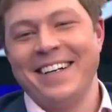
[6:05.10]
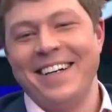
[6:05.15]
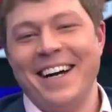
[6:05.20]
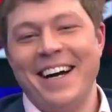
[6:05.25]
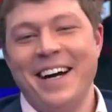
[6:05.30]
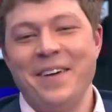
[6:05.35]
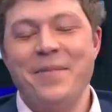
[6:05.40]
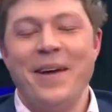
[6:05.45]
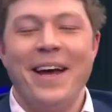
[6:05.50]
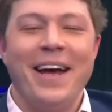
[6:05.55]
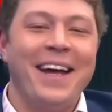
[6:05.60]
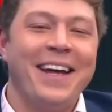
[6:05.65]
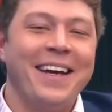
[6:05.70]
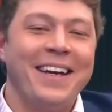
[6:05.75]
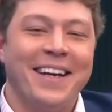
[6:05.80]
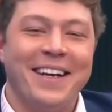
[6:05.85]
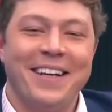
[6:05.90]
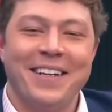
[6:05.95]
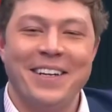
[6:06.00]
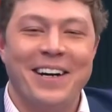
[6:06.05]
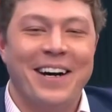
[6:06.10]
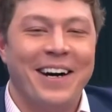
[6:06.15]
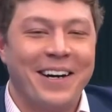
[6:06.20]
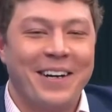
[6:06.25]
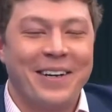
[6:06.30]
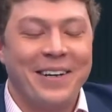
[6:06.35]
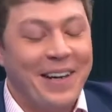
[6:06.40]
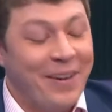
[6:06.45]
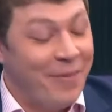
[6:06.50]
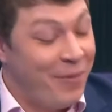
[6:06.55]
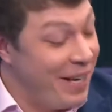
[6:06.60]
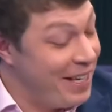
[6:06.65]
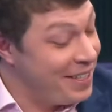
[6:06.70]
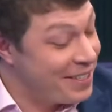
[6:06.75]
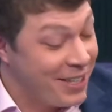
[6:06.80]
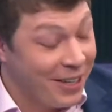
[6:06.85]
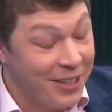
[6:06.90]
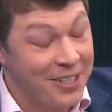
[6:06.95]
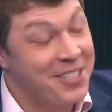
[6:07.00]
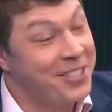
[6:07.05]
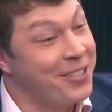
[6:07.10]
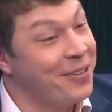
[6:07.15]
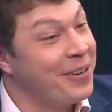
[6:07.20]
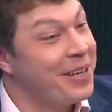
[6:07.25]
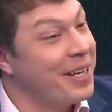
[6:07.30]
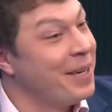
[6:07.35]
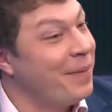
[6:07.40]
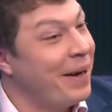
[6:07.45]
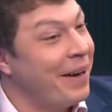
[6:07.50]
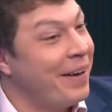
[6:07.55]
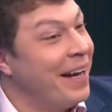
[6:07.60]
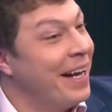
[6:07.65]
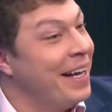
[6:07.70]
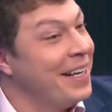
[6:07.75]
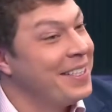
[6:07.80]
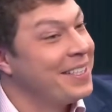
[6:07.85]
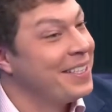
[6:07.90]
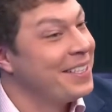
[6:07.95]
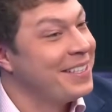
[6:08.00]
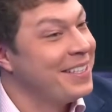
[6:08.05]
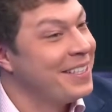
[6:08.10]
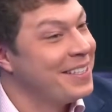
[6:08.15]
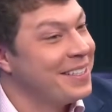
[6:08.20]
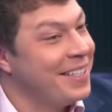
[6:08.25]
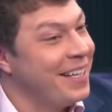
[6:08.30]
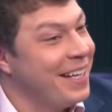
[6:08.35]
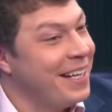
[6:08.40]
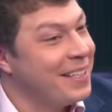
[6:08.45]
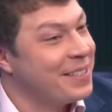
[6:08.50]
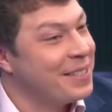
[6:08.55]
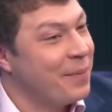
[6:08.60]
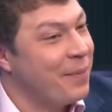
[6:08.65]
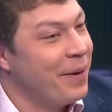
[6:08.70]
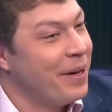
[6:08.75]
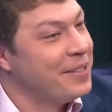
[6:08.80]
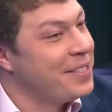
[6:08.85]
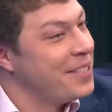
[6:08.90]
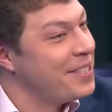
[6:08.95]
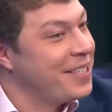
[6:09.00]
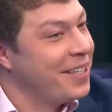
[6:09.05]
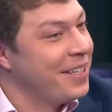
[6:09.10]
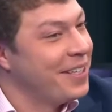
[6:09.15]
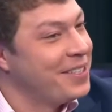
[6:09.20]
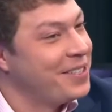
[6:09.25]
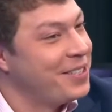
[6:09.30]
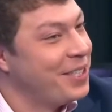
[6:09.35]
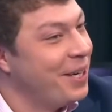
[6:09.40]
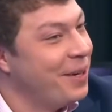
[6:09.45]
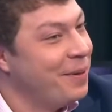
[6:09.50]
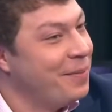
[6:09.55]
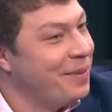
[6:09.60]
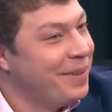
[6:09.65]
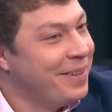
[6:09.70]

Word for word: I mean, look, it's got us talking about it, Jason, hasn't it? I suppose it's done its job.